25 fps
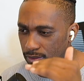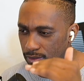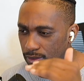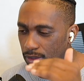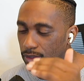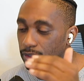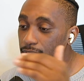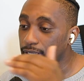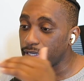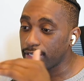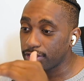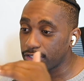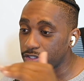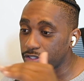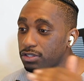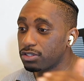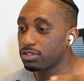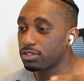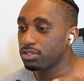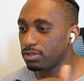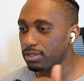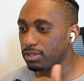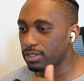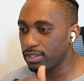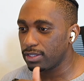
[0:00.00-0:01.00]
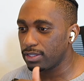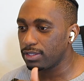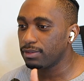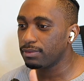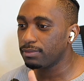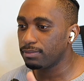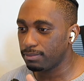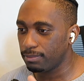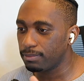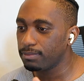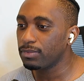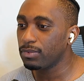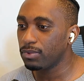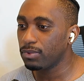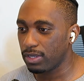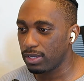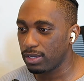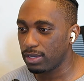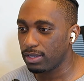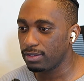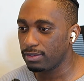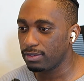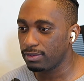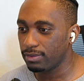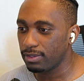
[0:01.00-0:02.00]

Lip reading: The industry. Okay,